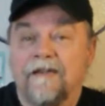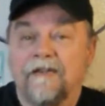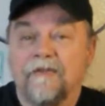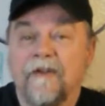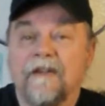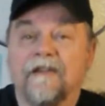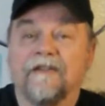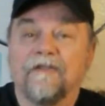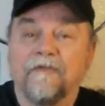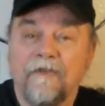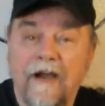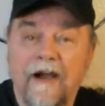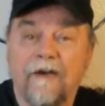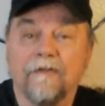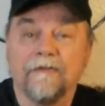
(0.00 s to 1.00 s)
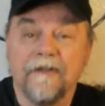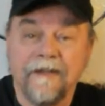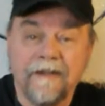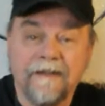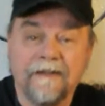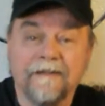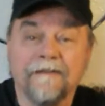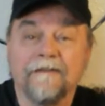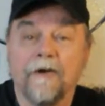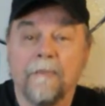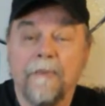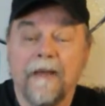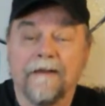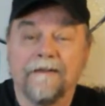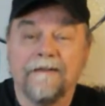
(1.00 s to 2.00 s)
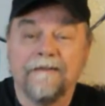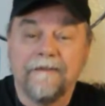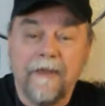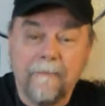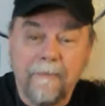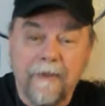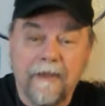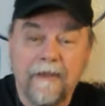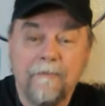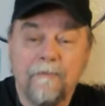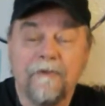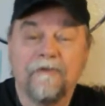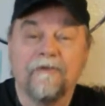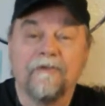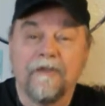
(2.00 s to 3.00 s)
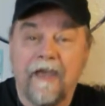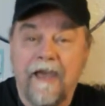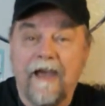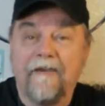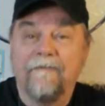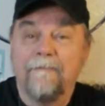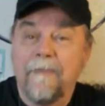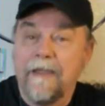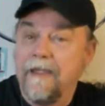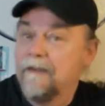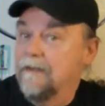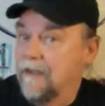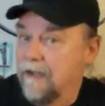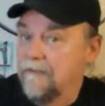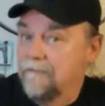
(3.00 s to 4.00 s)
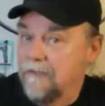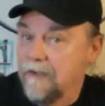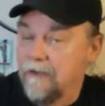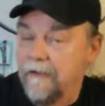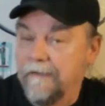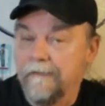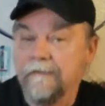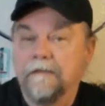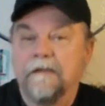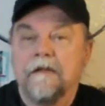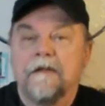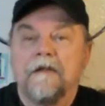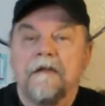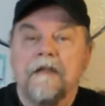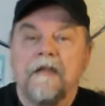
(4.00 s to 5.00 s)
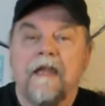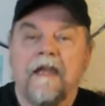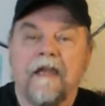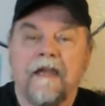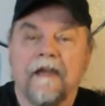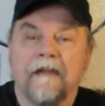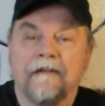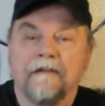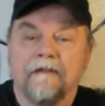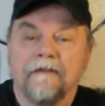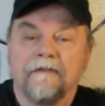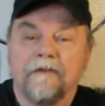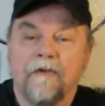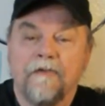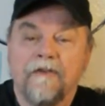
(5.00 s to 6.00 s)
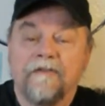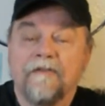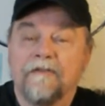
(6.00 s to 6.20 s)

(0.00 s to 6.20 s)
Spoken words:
Sphinx found in Göbekli Tepe, which is half man, half lion, and so this is